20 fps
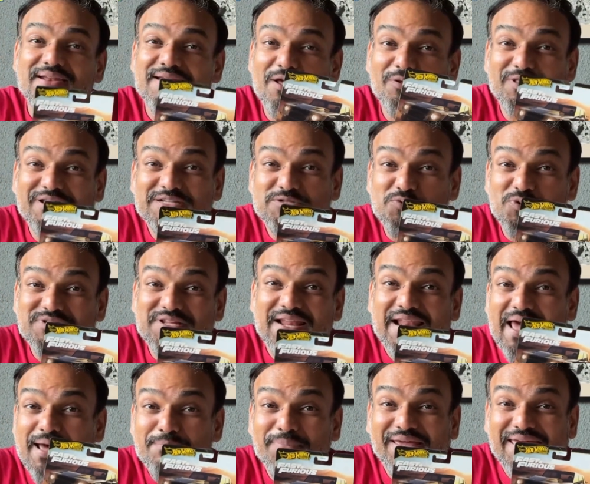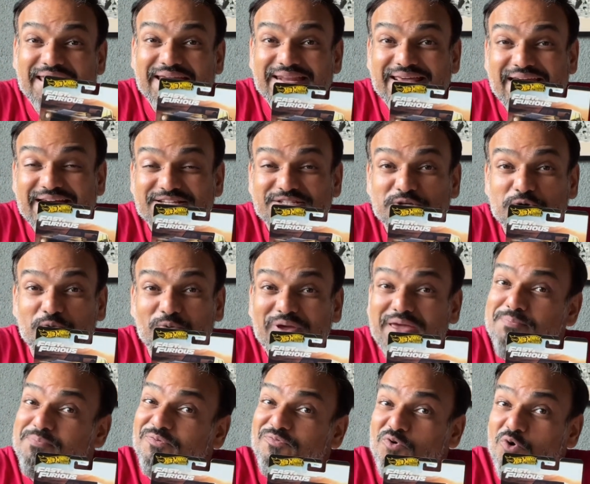Now, this was a Lamborghini
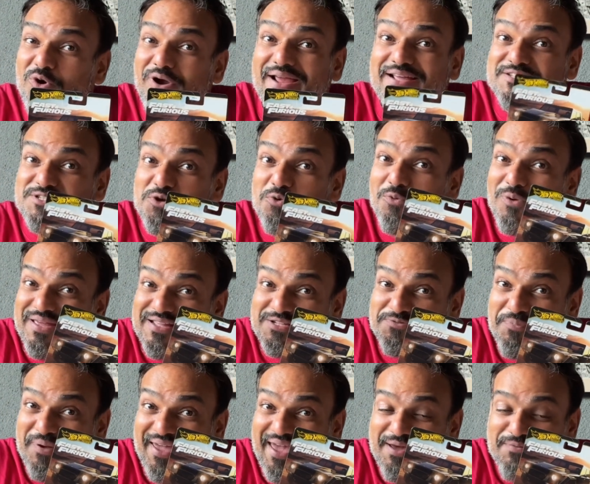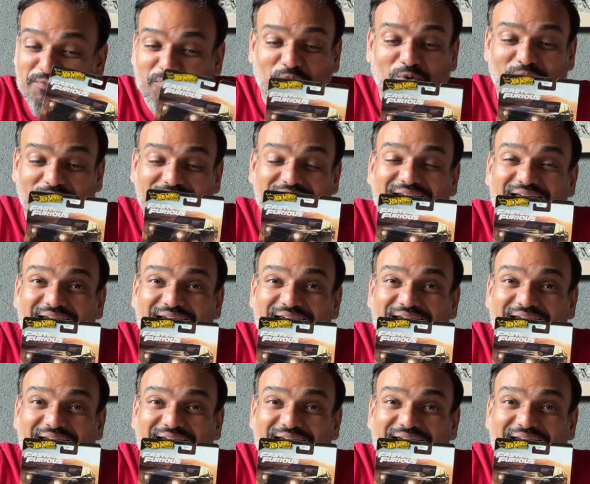SUV before SUVs became cool.